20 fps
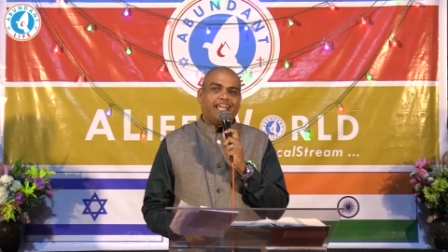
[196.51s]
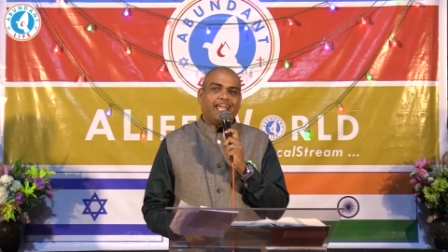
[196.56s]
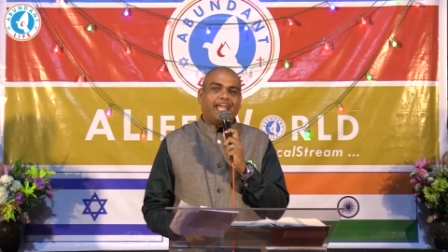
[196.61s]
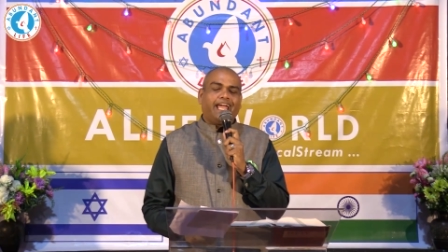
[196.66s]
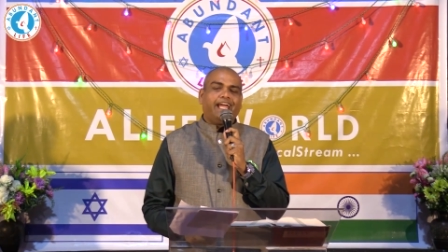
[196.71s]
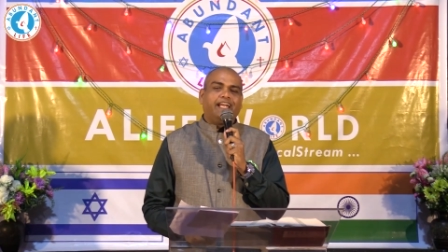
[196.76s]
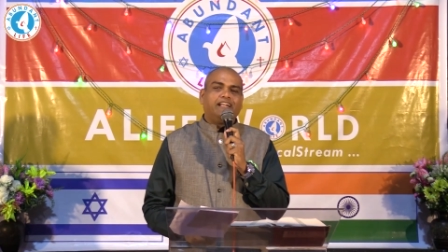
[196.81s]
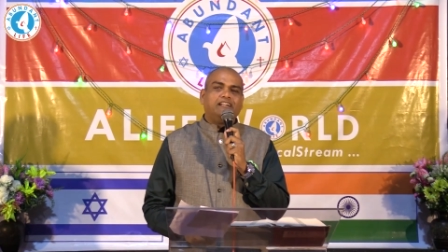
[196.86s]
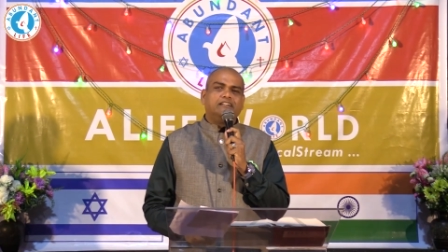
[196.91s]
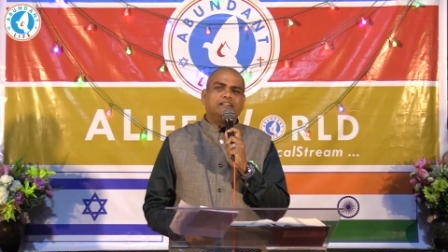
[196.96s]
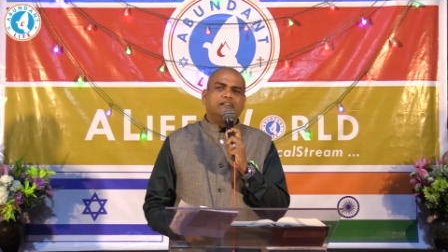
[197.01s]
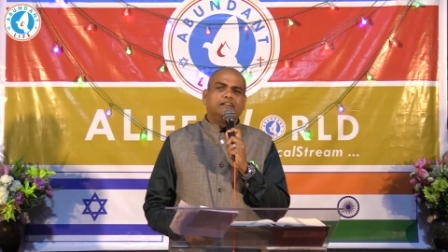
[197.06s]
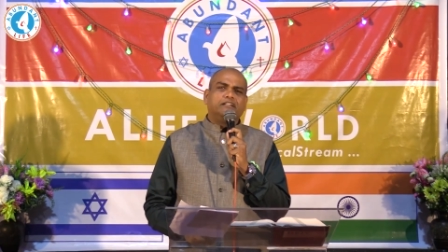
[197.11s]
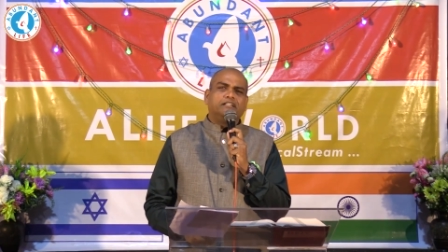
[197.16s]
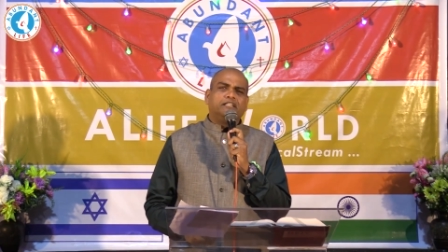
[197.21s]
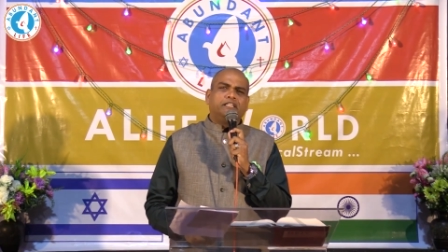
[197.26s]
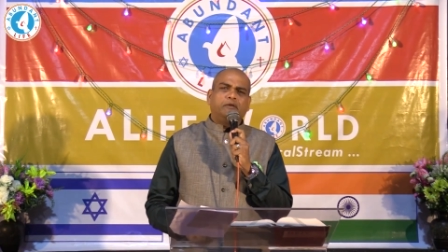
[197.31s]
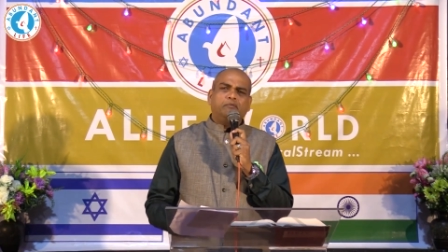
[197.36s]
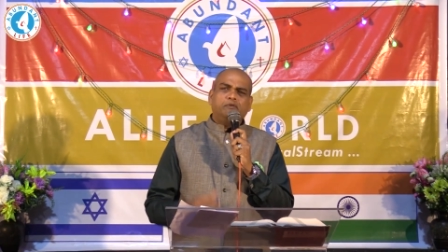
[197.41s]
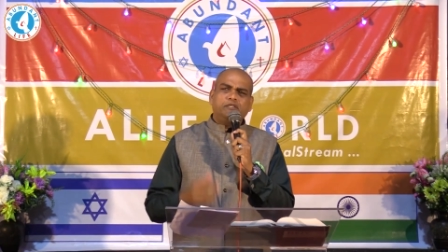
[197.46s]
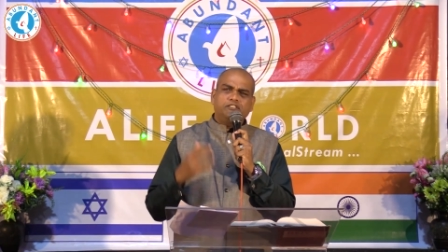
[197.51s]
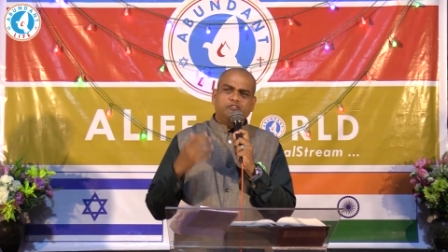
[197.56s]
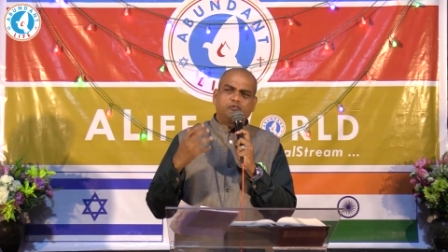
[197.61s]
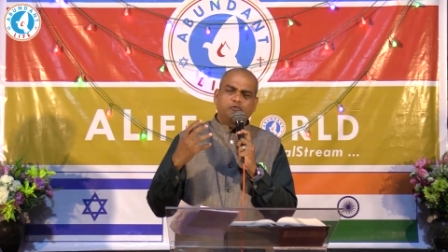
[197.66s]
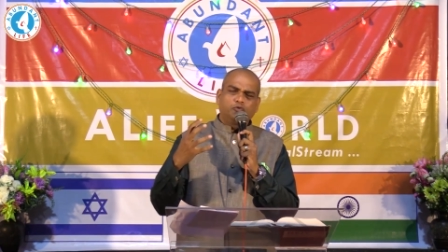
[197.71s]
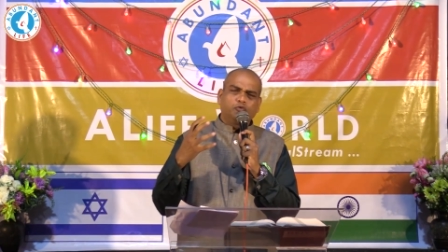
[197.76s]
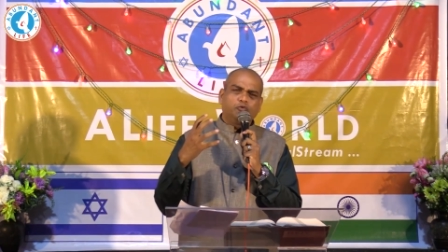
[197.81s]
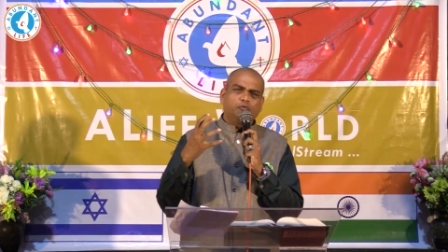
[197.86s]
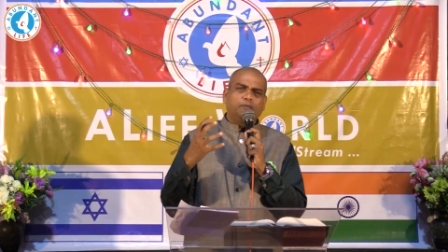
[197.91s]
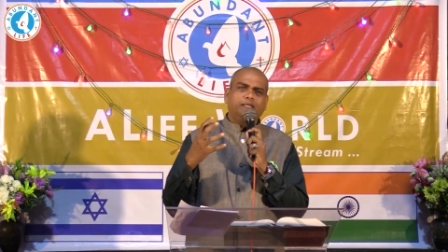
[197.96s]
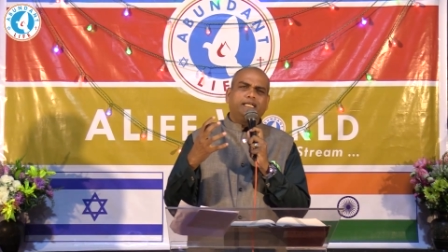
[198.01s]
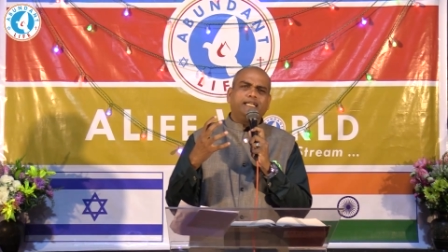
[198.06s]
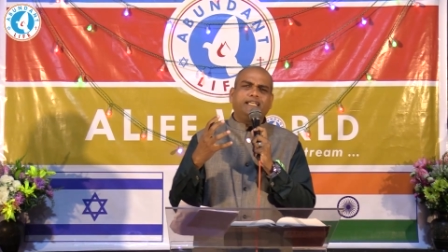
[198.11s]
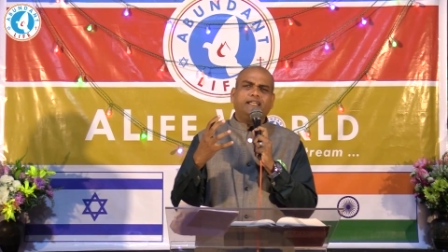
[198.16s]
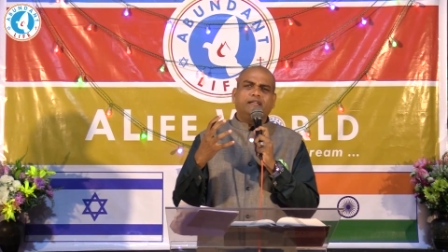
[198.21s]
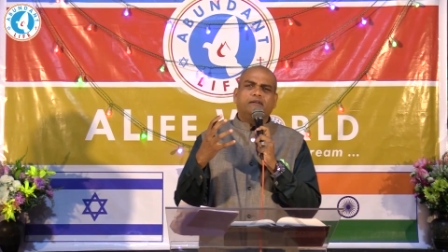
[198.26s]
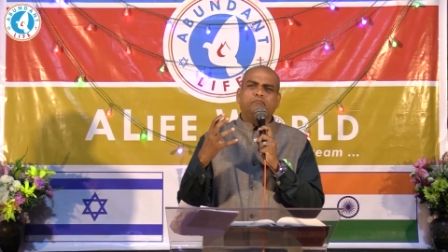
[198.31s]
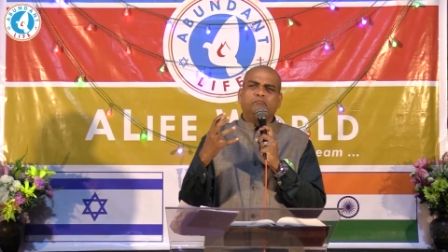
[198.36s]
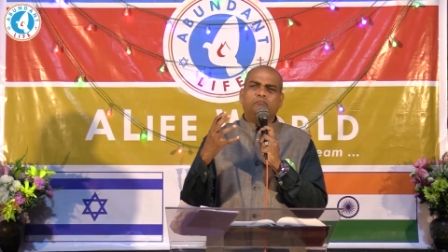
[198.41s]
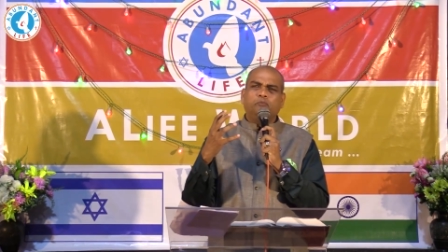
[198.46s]
And there were so
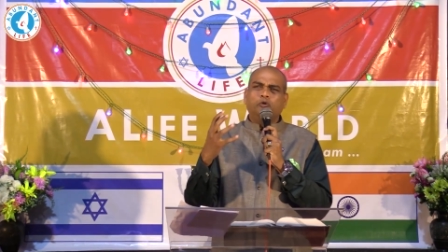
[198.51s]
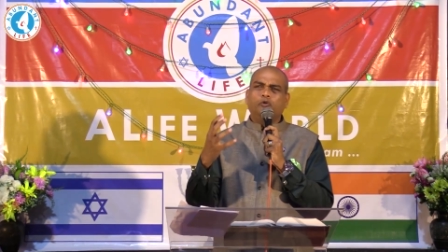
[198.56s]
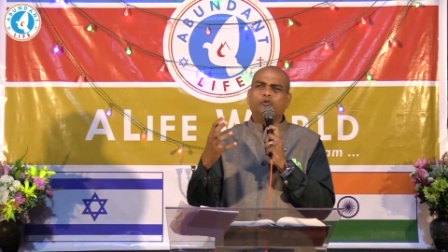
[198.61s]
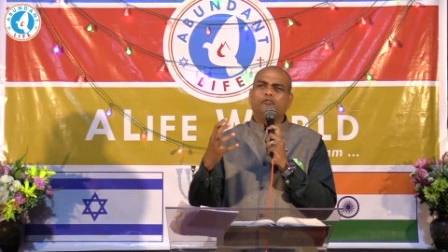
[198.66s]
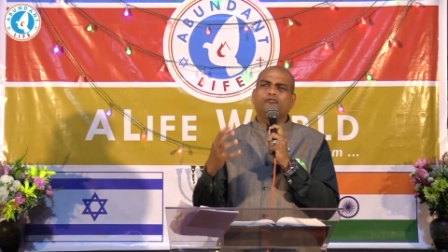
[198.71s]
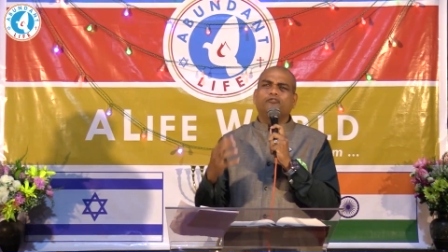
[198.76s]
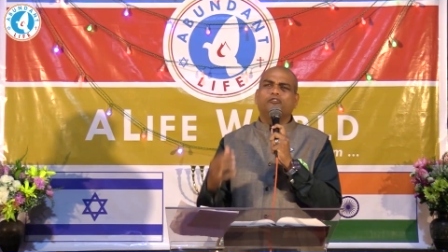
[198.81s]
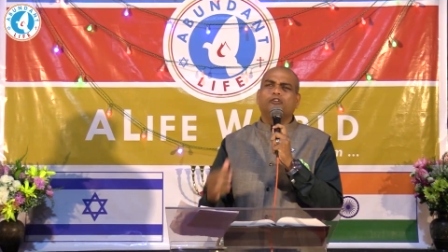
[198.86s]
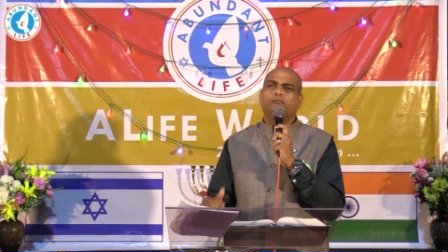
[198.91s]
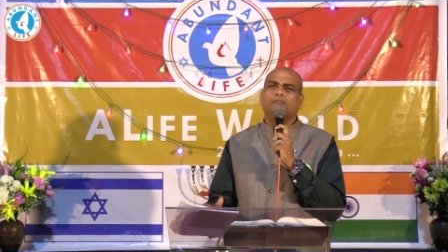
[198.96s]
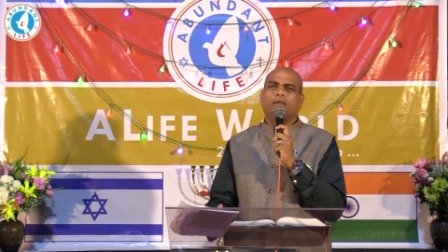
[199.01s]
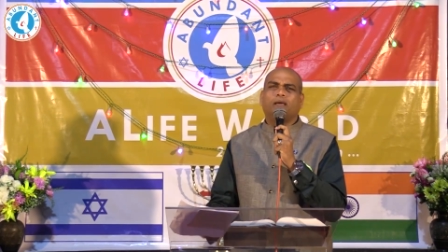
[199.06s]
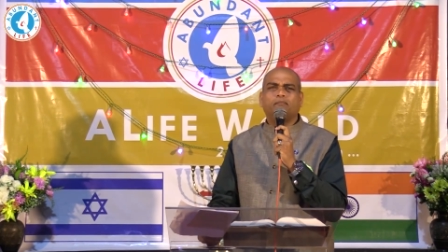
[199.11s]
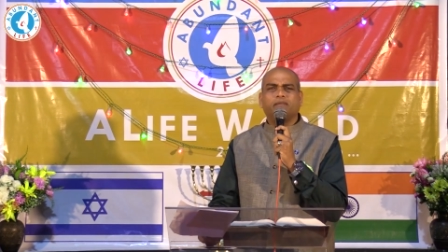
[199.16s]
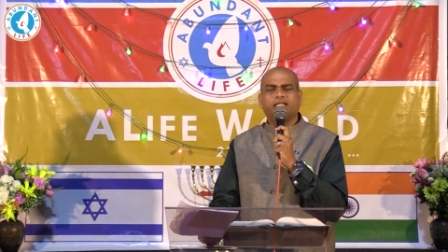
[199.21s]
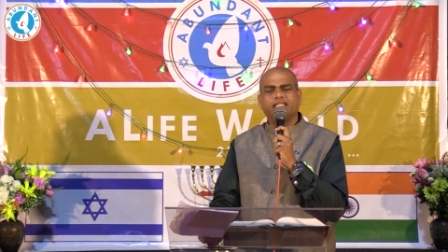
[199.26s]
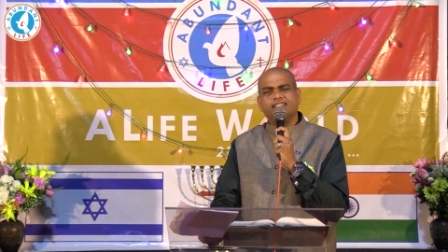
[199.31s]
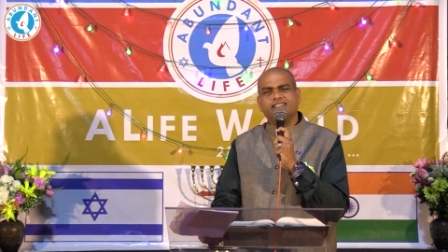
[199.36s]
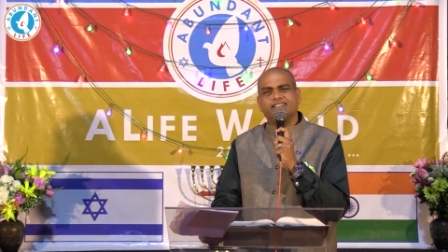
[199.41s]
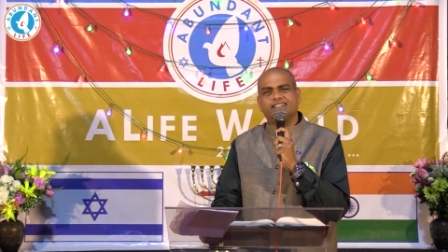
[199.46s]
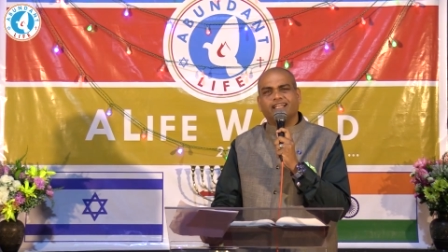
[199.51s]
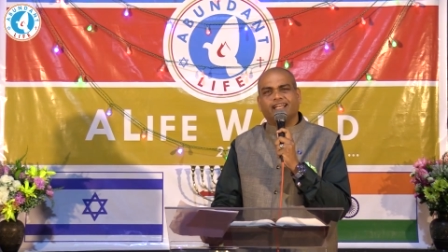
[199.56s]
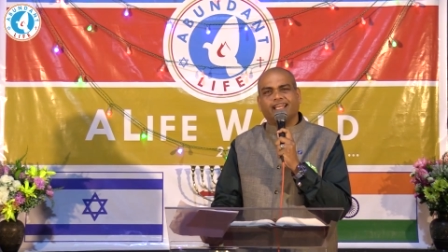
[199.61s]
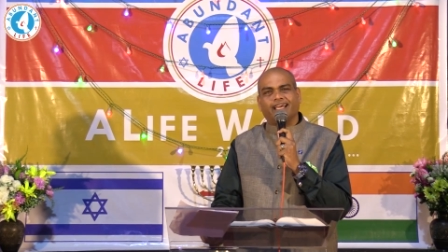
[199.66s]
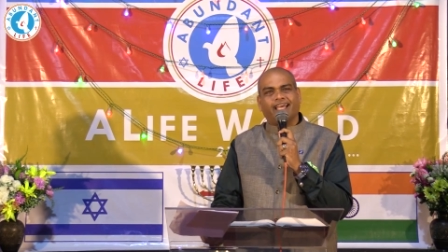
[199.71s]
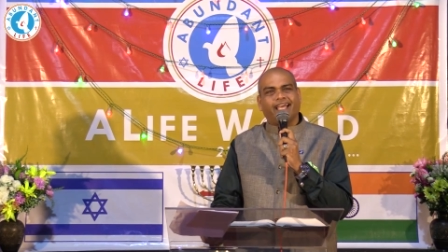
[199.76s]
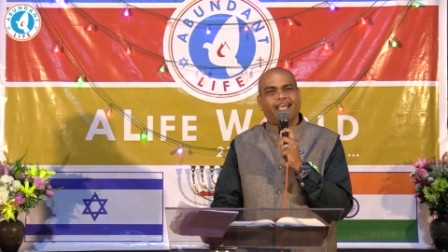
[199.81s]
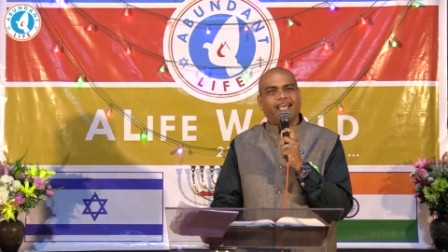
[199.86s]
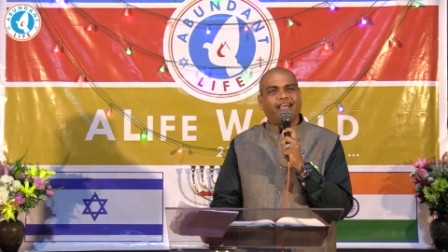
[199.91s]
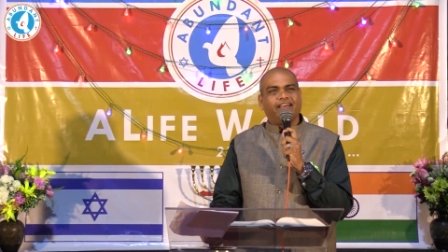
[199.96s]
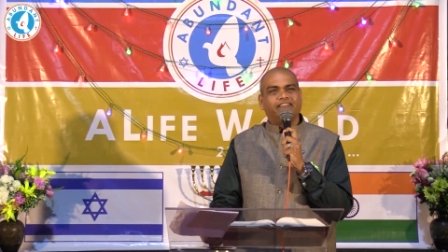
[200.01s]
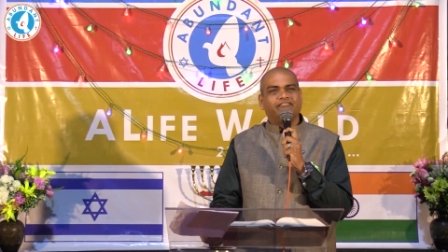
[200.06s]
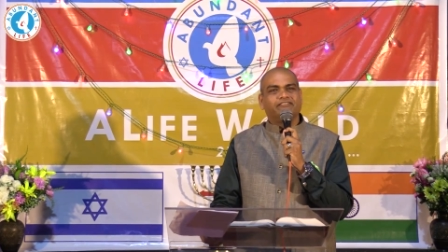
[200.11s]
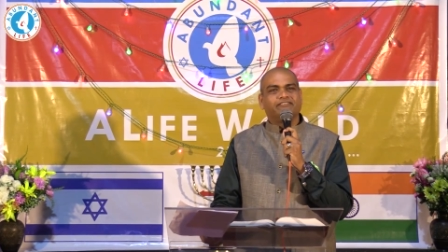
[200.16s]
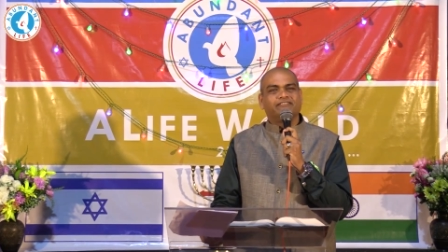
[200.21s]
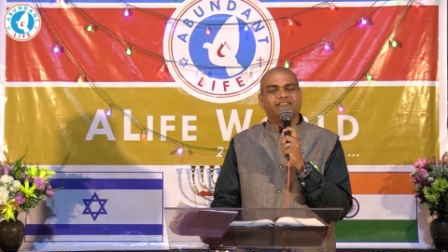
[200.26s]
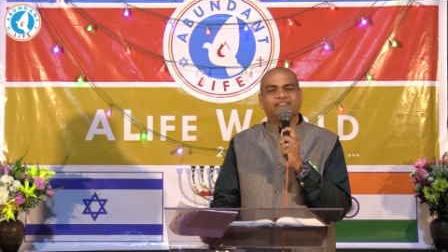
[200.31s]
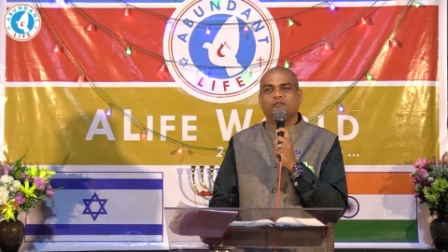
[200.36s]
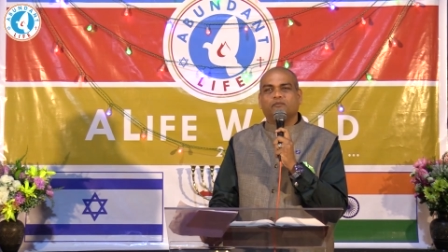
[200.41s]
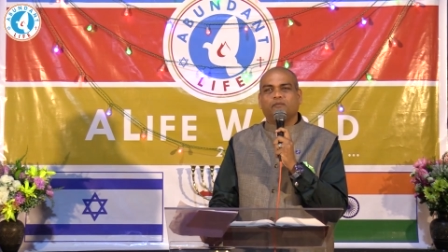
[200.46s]
many beautiful memories that I have